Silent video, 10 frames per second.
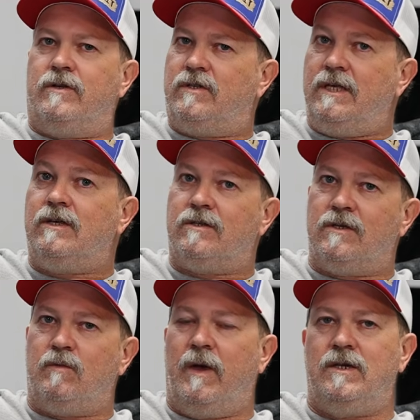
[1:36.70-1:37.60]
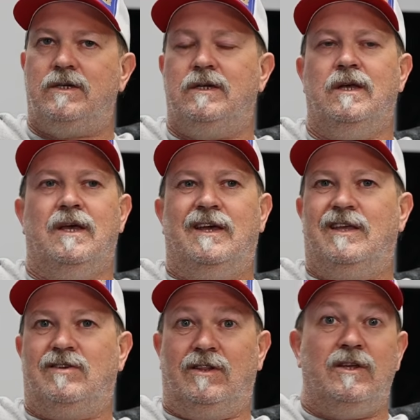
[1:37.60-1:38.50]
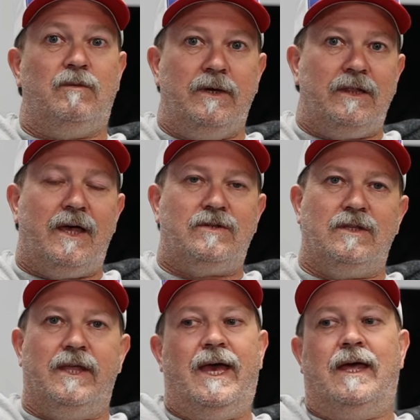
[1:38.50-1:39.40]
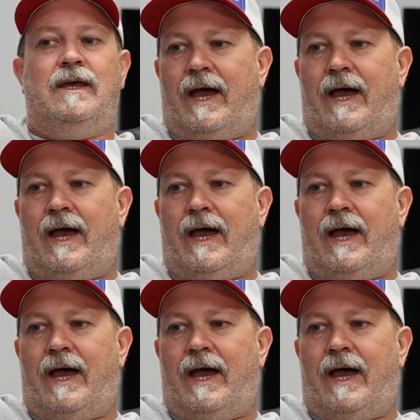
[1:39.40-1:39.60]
a steel suspension, it's a little bit less than that.